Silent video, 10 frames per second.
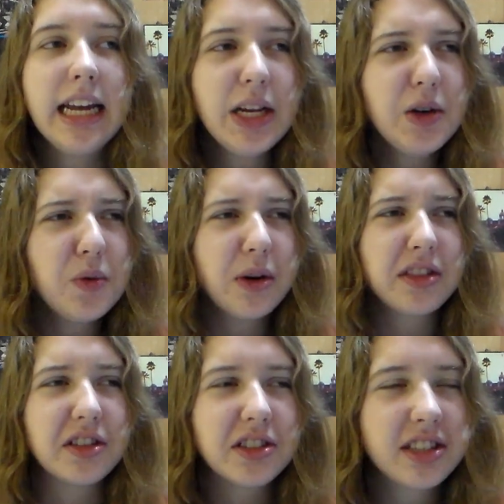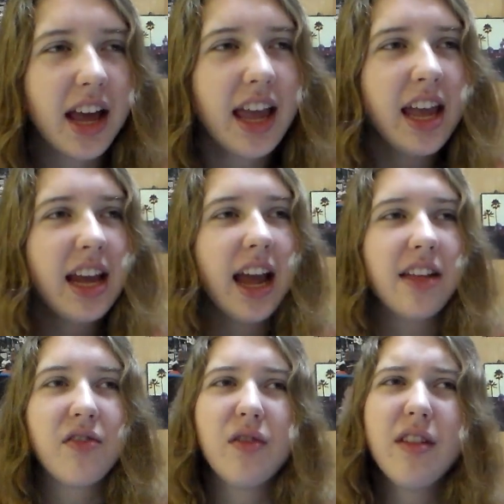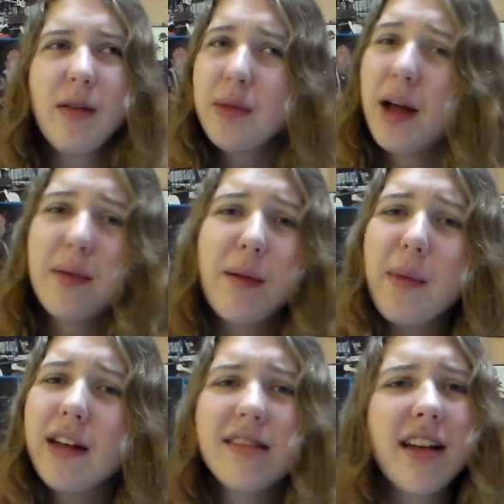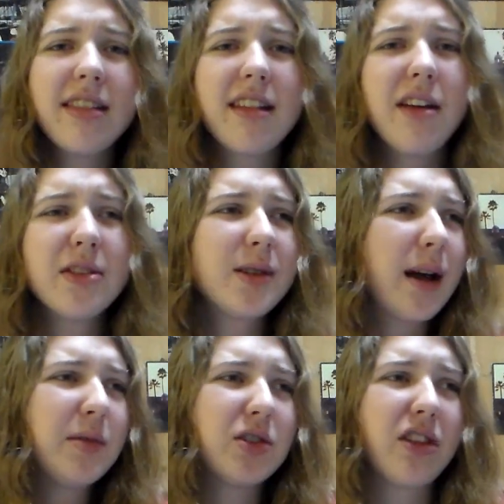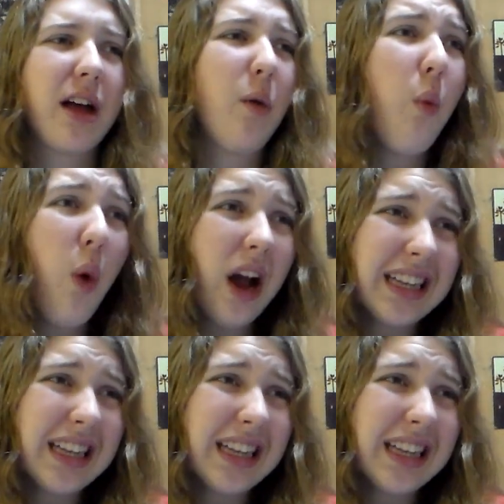into what they're saying, and sometimes it makes sense, other times you're like, what?